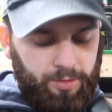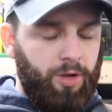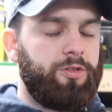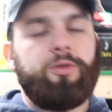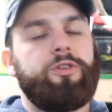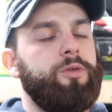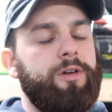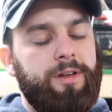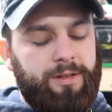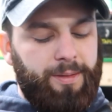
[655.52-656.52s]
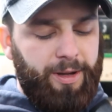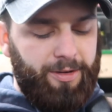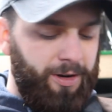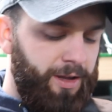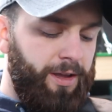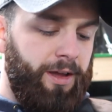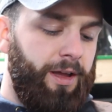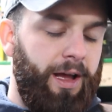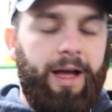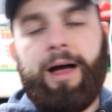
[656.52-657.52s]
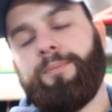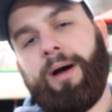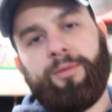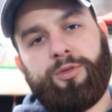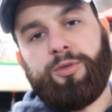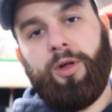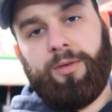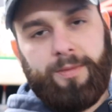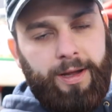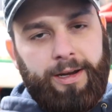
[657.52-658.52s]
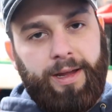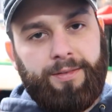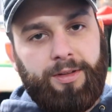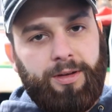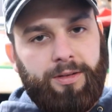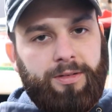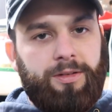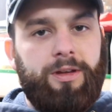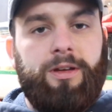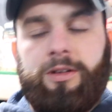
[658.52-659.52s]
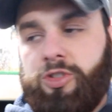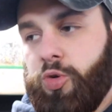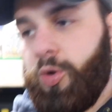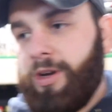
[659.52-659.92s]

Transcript: Long story short, it does not matter. Mine were too long. I didn't have the short